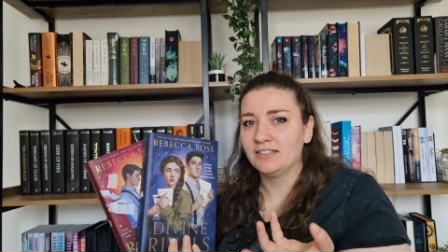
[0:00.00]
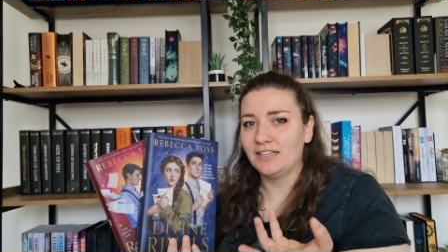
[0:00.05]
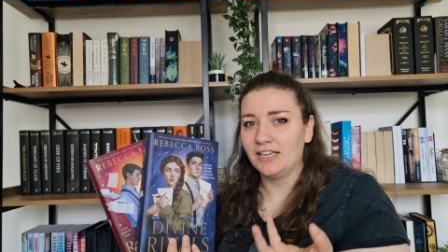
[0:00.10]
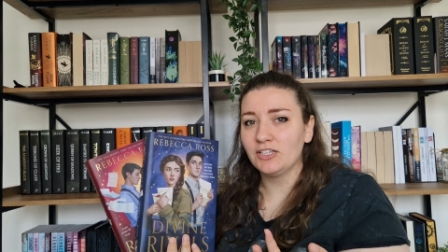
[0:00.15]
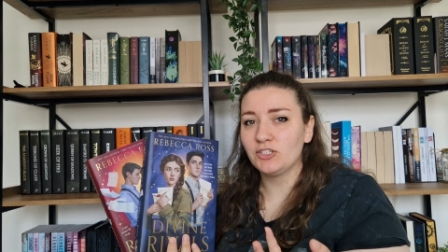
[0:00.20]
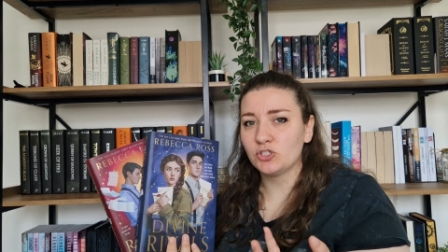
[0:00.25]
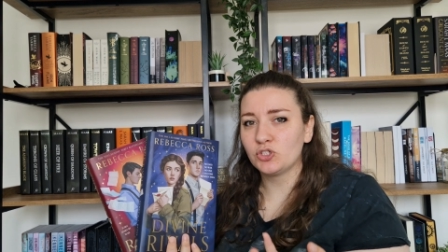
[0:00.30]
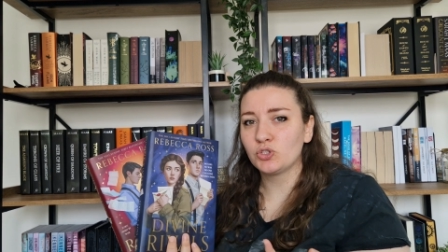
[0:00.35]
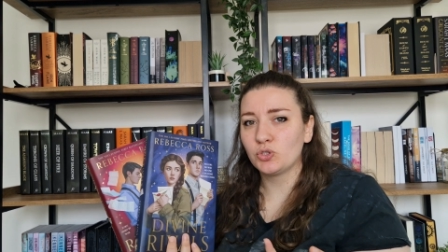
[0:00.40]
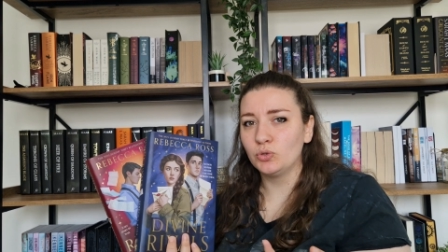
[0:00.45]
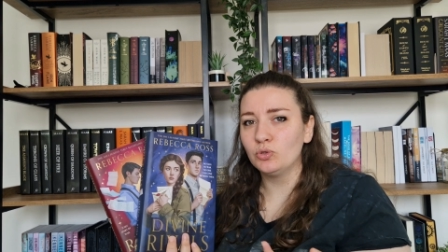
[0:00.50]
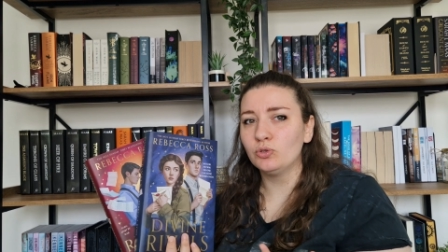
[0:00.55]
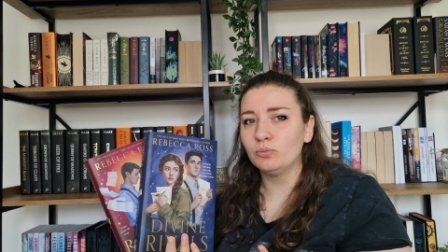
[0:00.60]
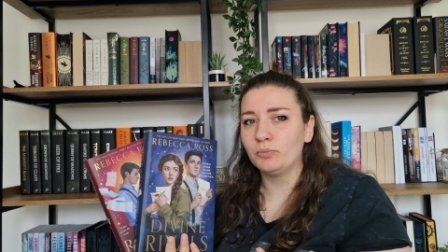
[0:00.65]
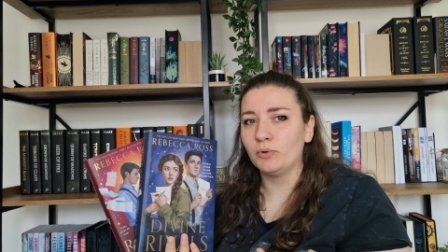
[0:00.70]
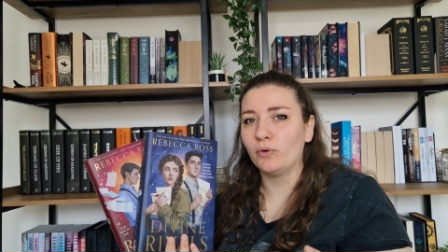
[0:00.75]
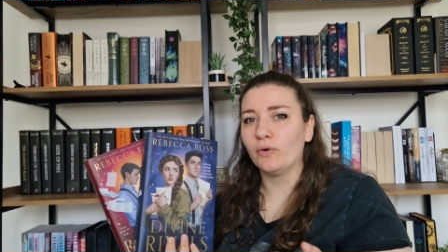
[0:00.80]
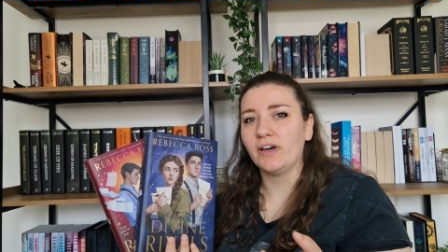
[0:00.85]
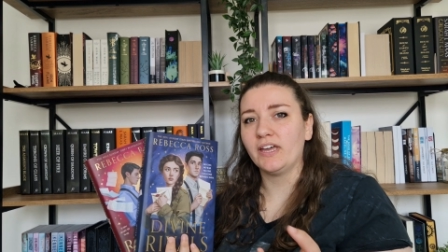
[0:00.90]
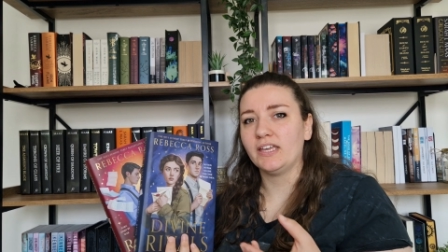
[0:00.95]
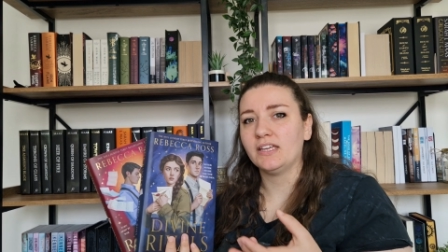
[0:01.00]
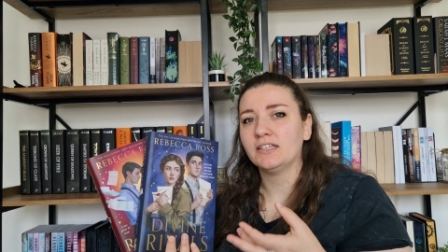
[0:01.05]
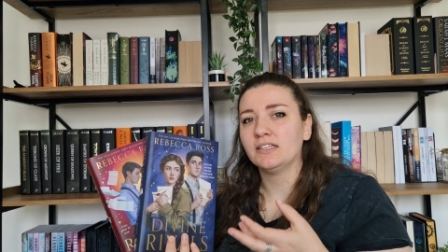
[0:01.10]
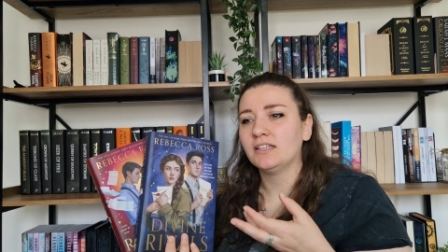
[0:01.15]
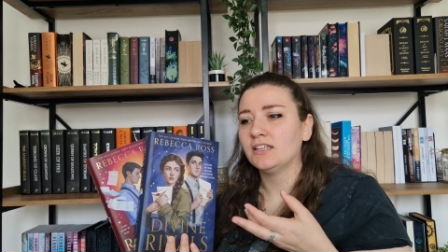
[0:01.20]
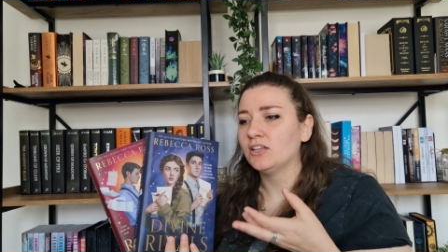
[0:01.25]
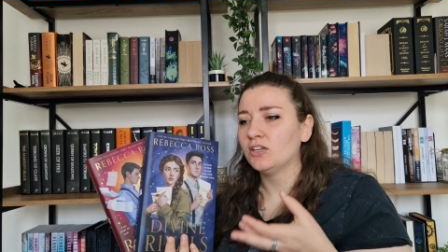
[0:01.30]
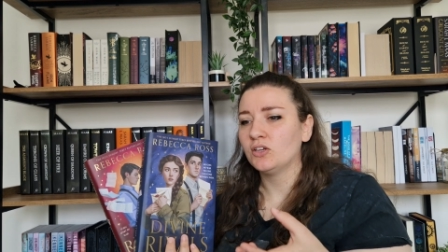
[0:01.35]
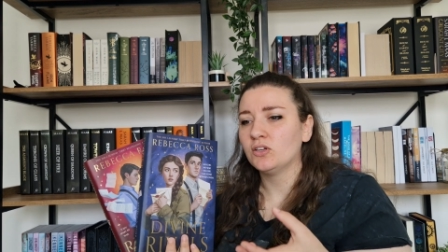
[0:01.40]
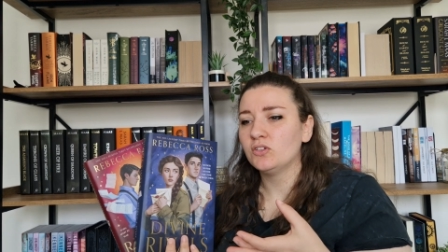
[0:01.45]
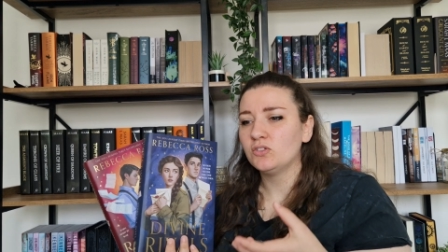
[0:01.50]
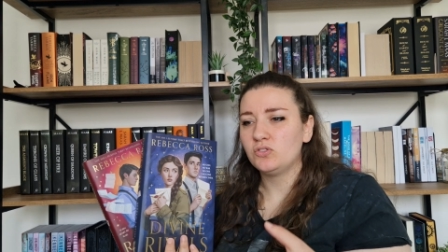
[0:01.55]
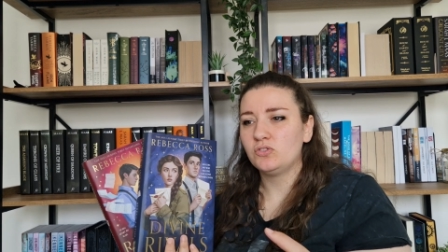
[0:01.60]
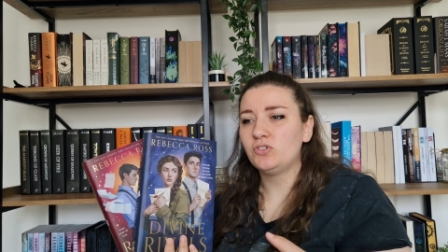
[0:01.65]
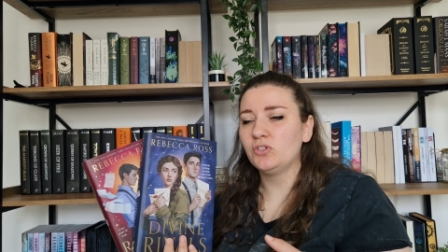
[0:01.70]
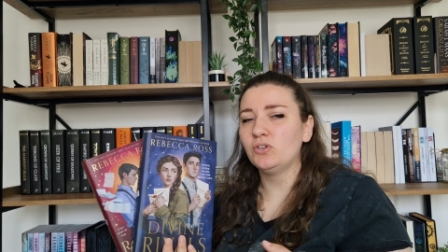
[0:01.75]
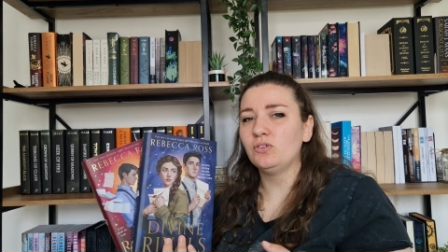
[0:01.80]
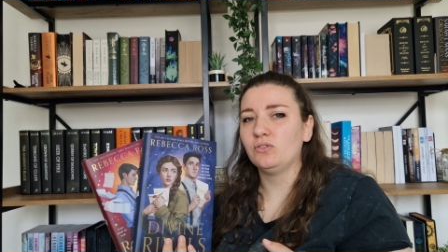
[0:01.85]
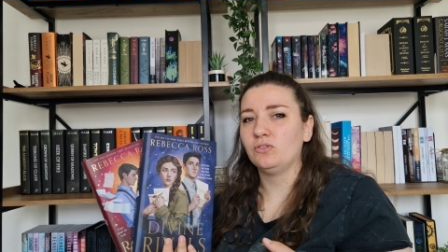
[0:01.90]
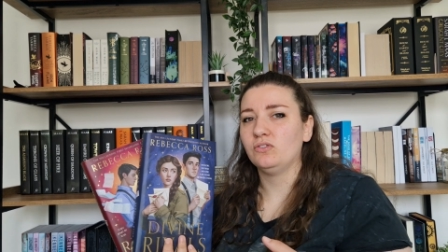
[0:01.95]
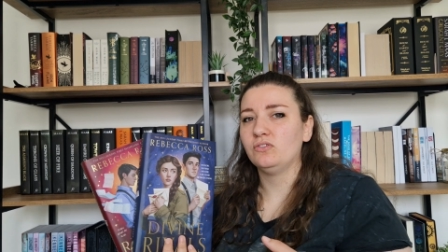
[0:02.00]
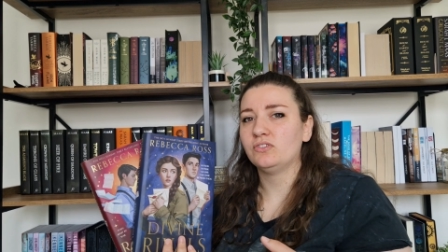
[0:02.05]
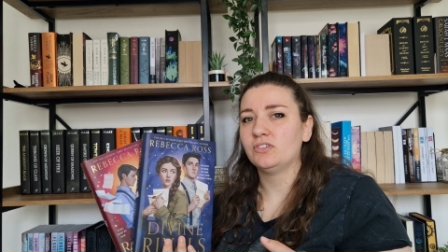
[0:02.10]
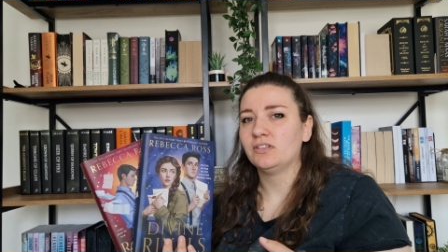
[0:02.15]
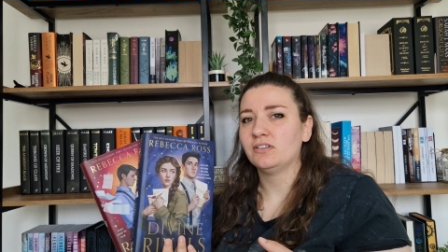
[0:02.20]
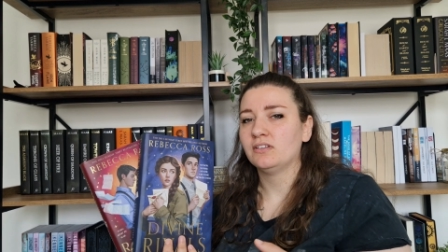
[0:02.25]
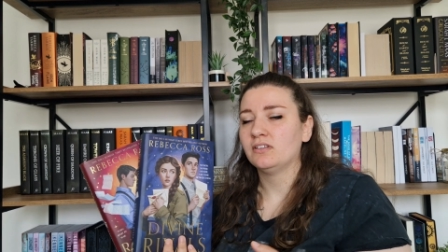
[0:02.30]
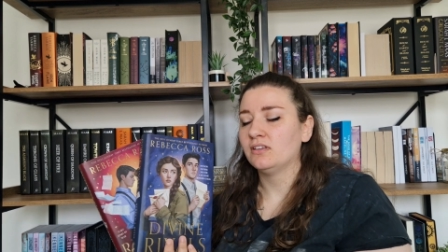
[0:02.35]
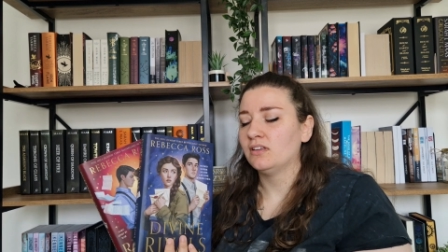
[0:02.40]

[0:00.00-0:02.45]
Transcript: like a schoolboy, dude.